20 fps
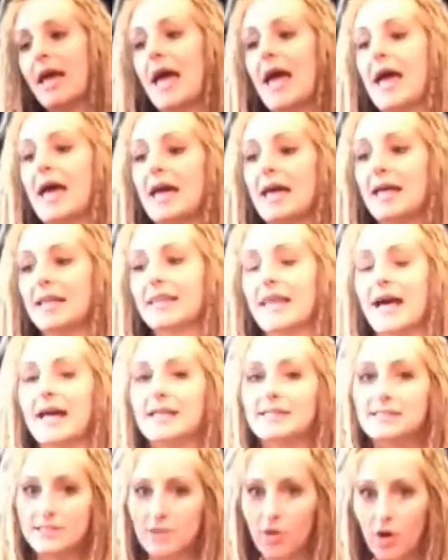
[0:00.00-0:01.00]
And
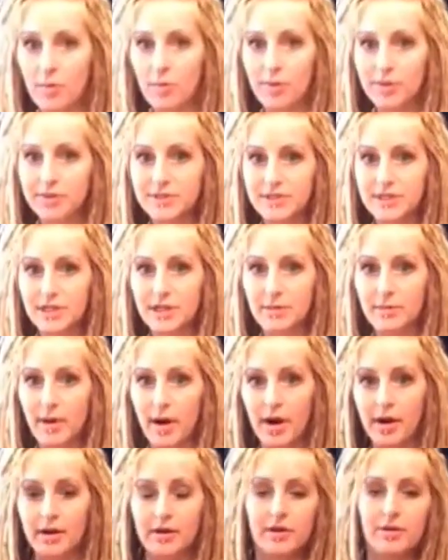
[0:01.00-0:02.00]
that's the almost year
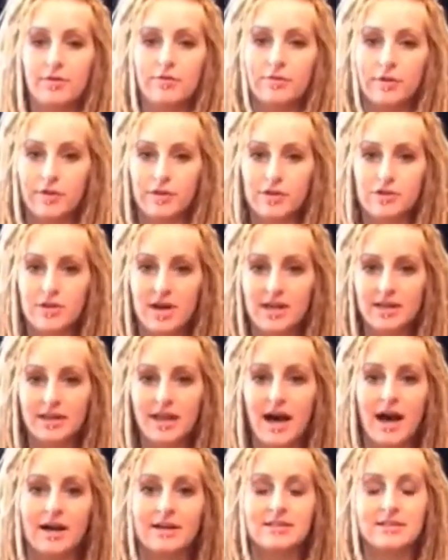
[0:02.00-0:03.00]
mark for the
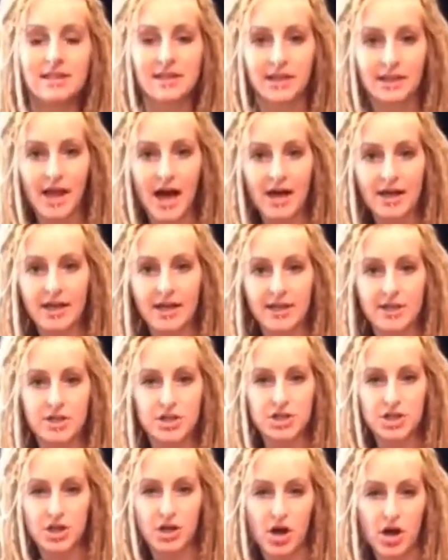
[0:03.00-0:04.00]
dreadlocks and the
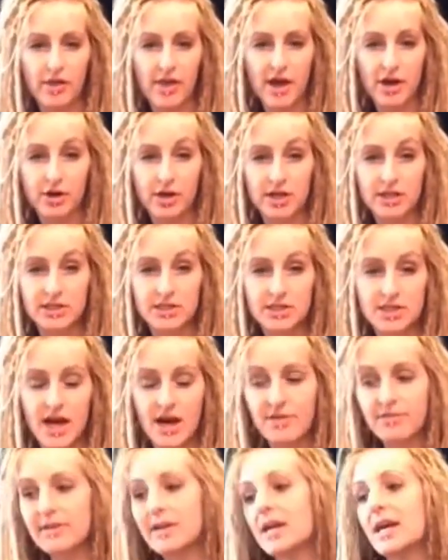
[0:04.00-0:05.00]
lockage and all that great
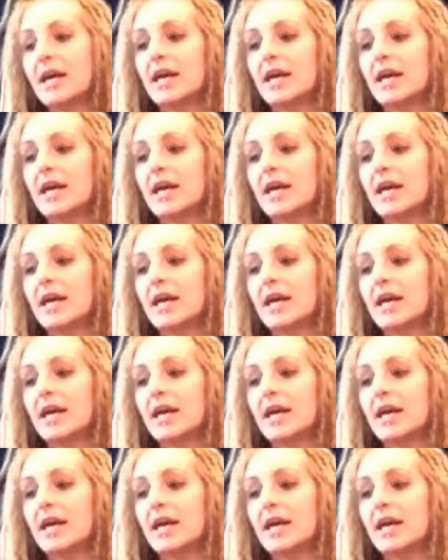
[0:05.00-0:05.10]
stuff.